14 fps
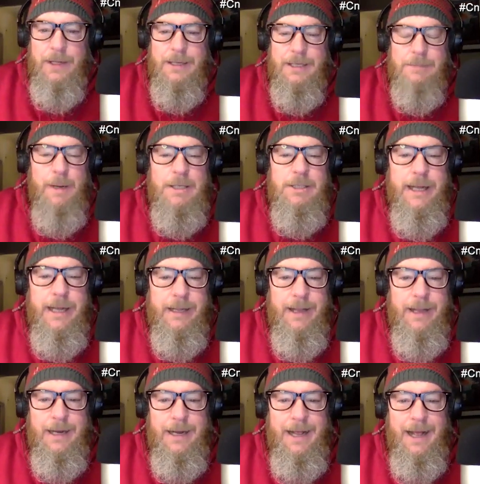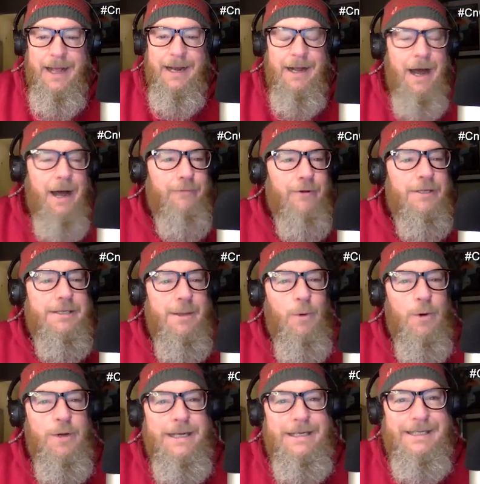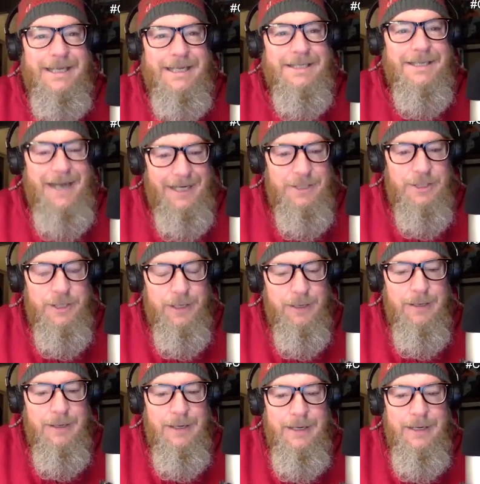Especially in a conference that won't exist next year.